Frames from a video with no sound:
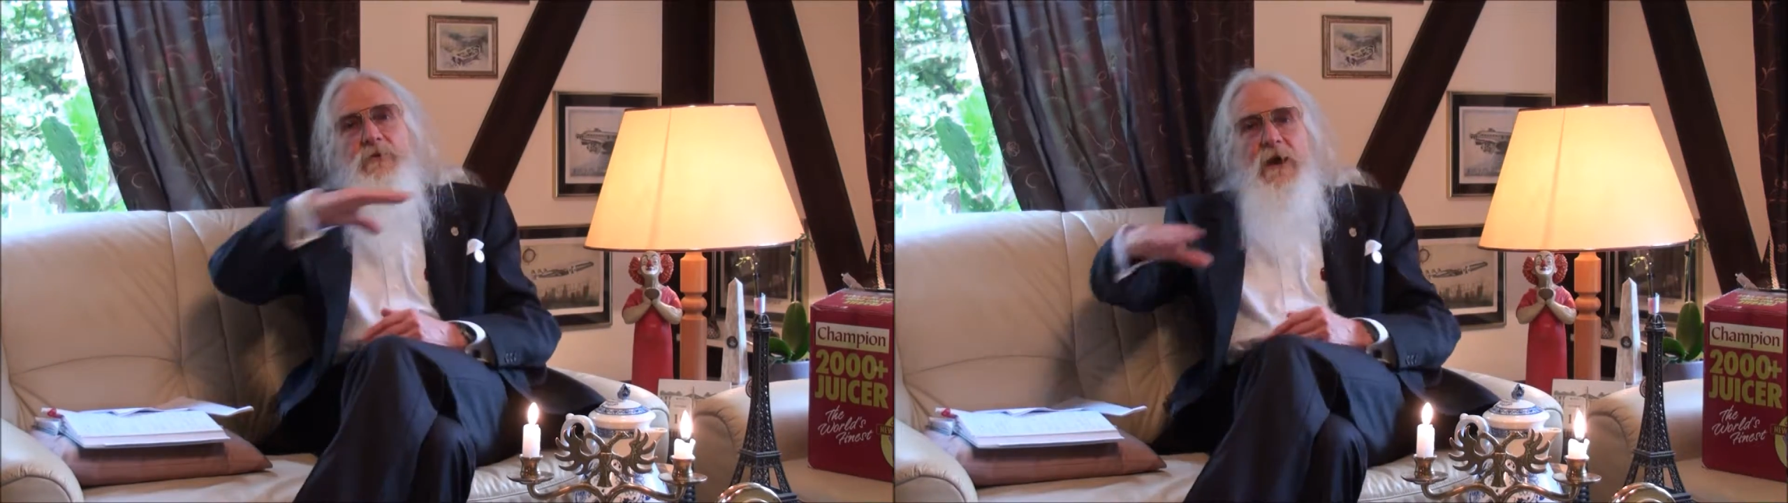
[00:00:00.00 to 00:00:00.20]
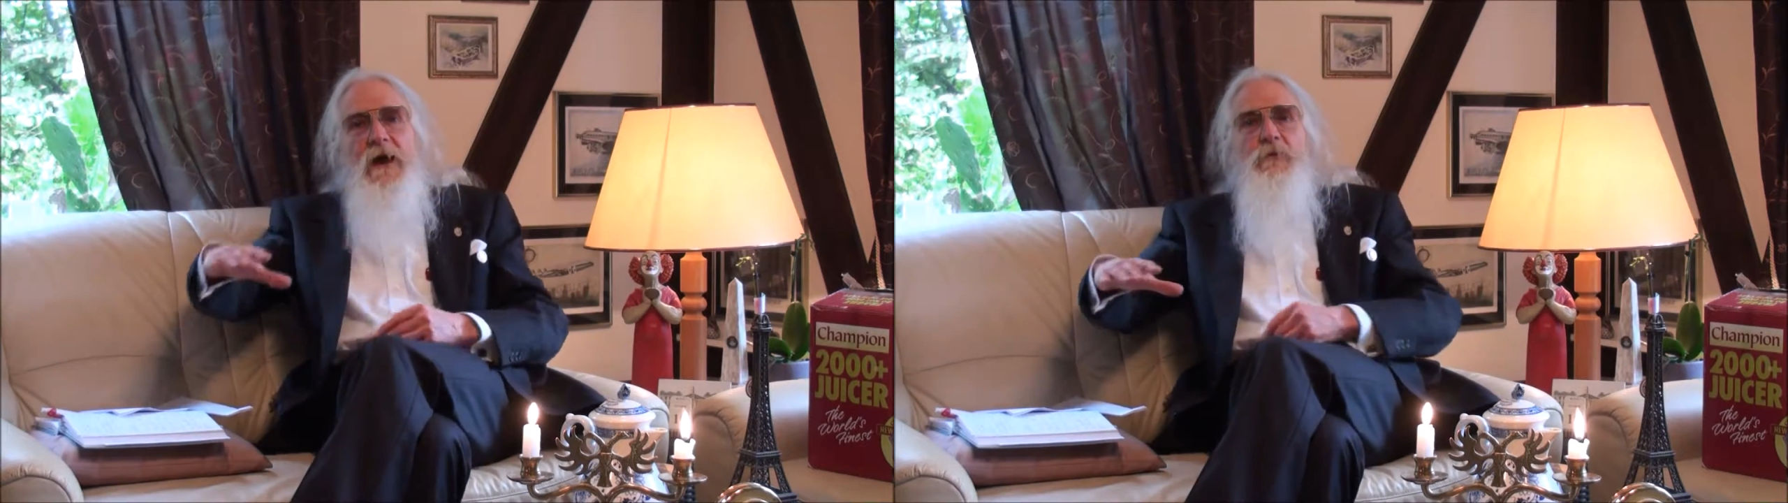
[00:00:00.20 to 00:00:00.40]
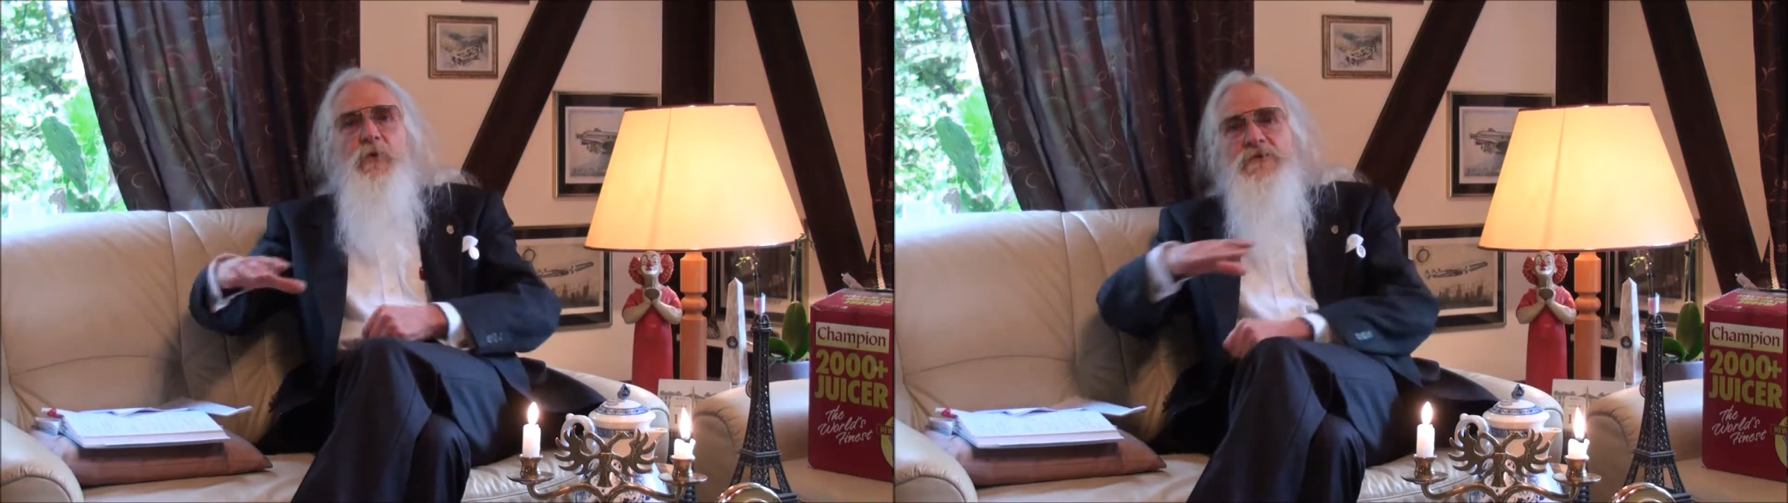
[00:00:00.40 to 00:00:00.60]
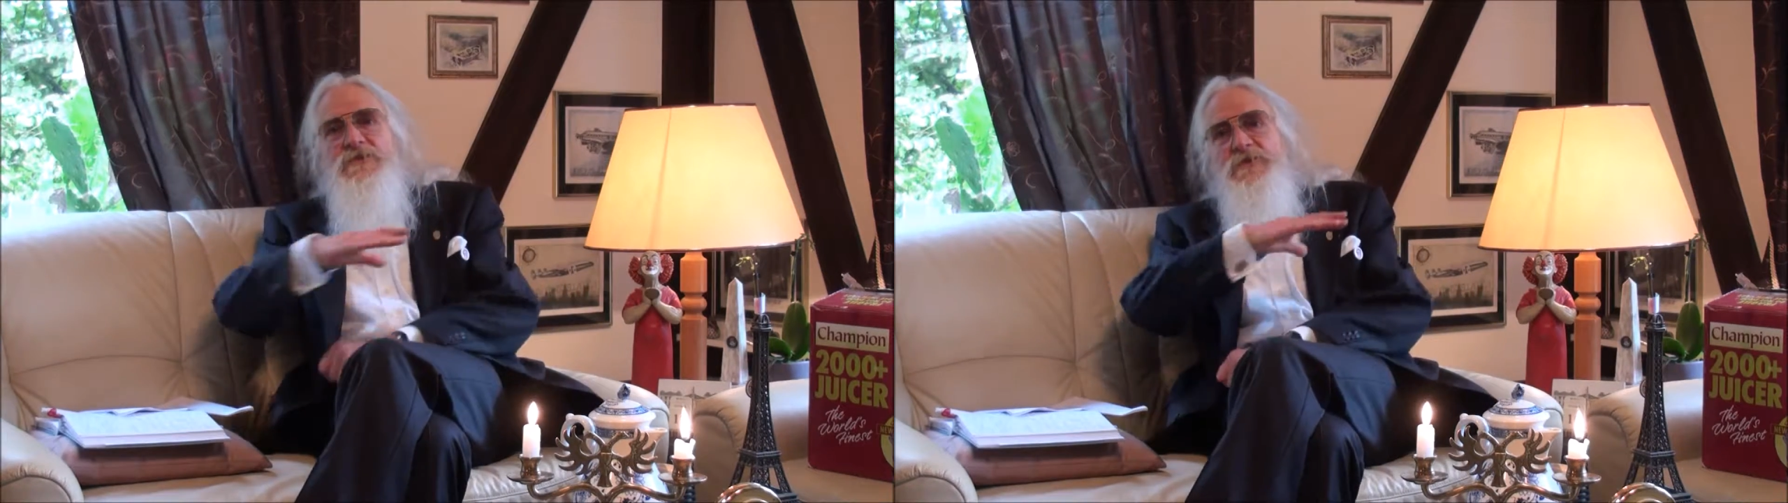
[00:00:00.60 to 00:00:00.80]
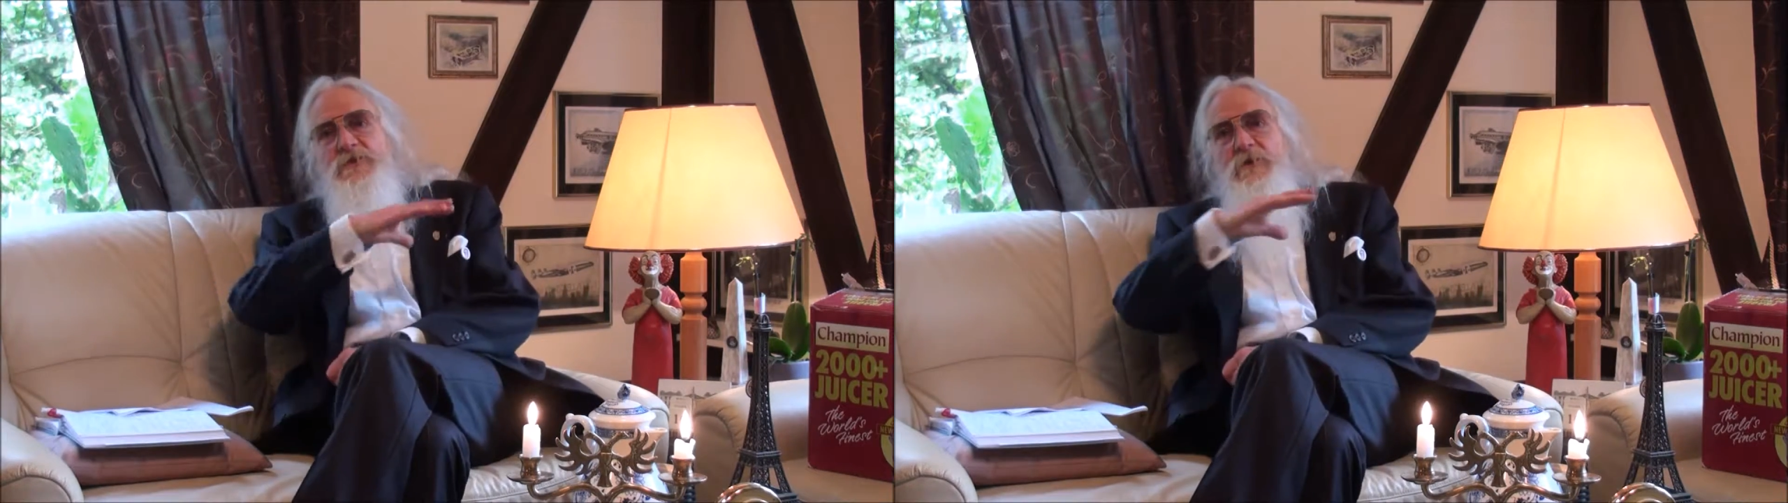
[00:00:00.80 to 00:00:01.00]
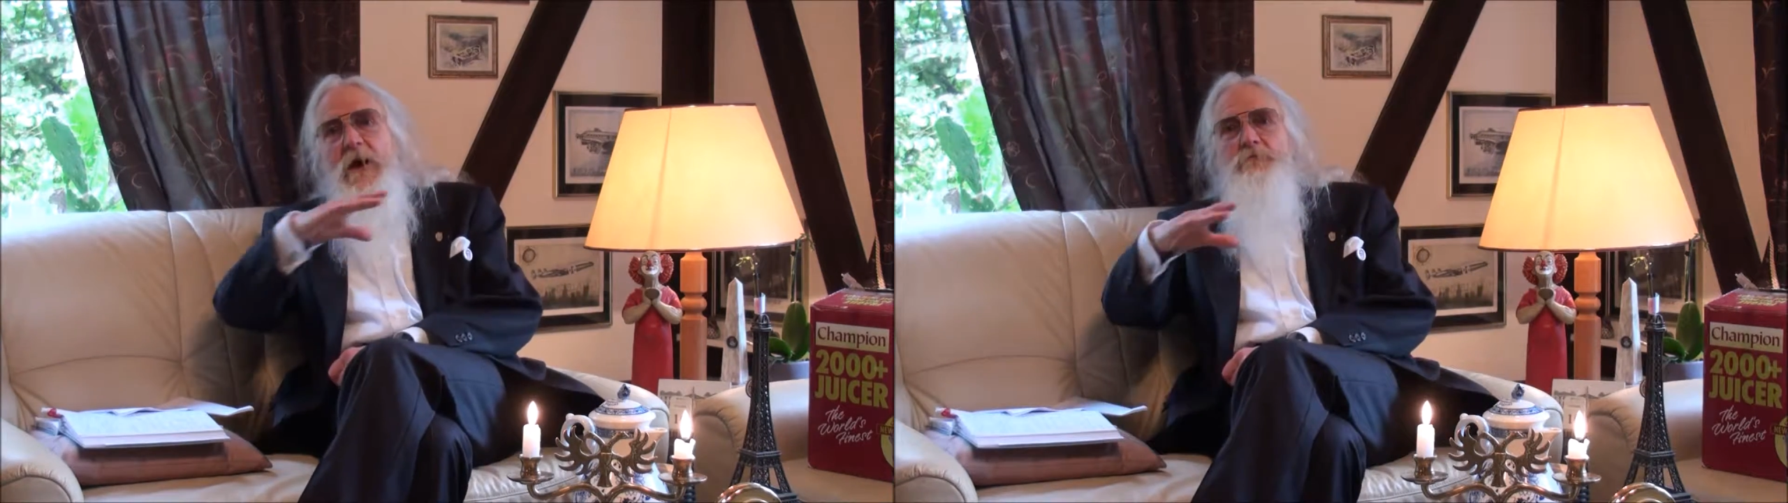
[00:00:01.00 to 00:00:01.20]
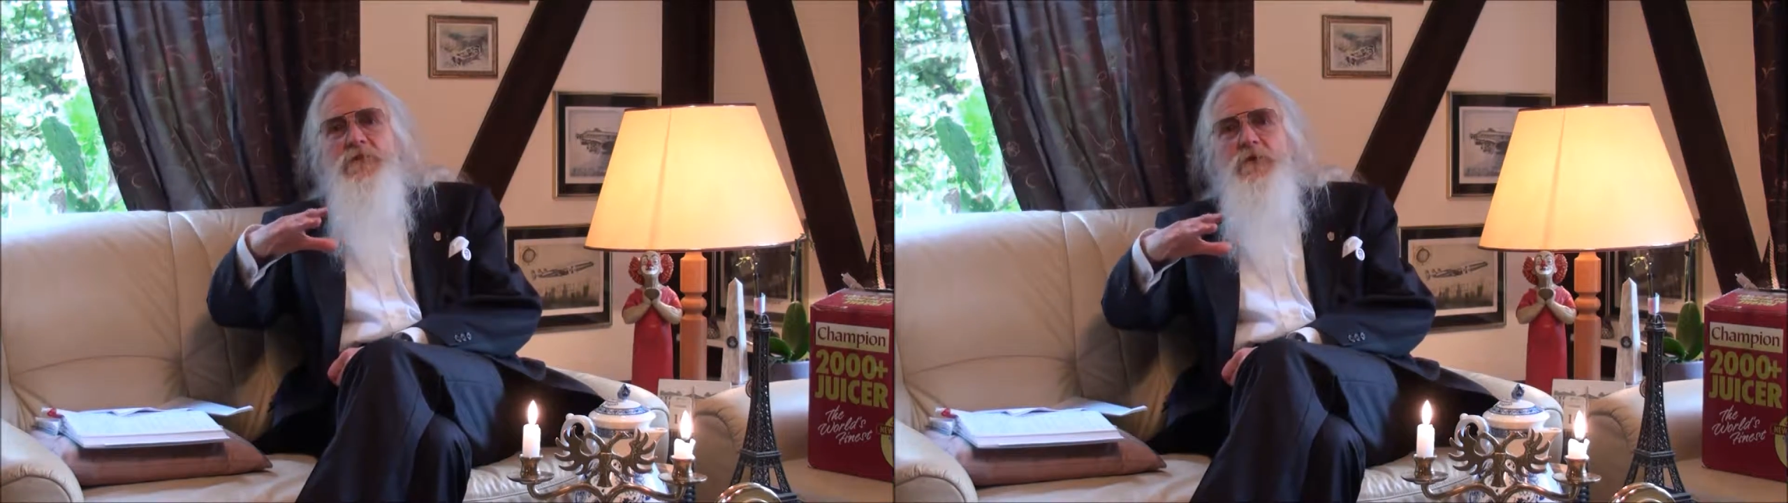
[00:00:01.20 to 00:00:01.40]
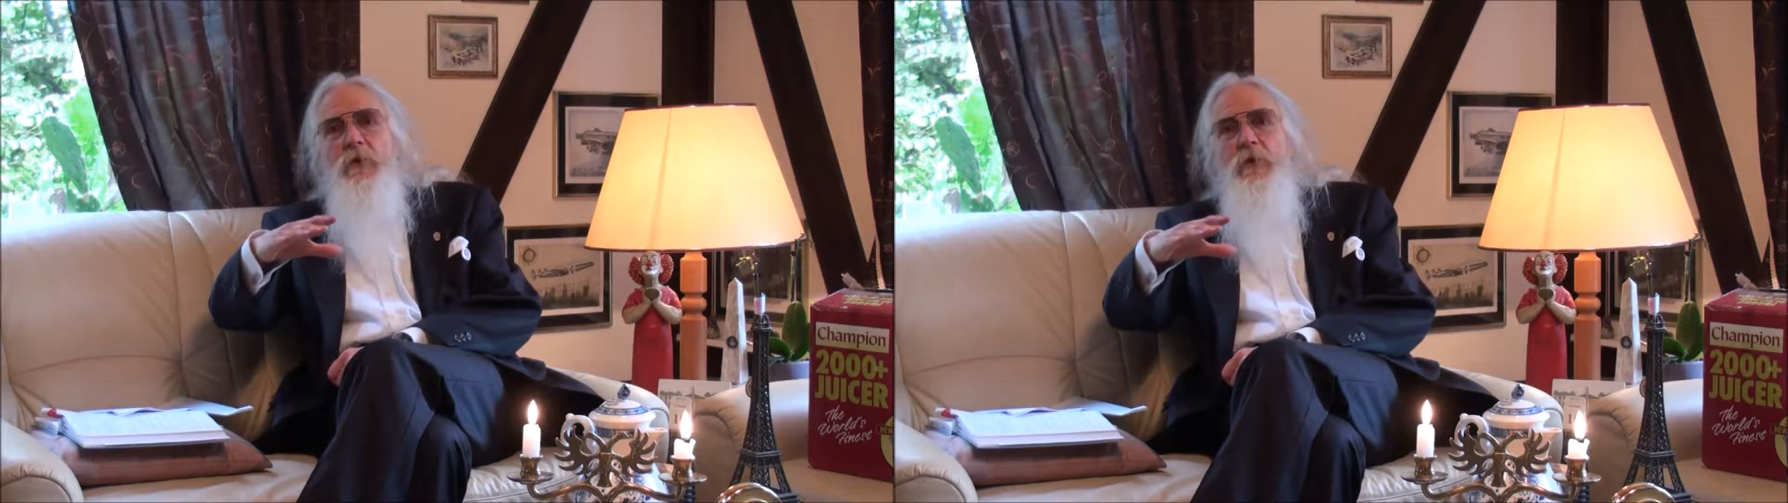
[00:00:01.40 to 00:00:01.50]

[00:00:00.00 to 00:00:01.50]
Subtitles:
line was interrupted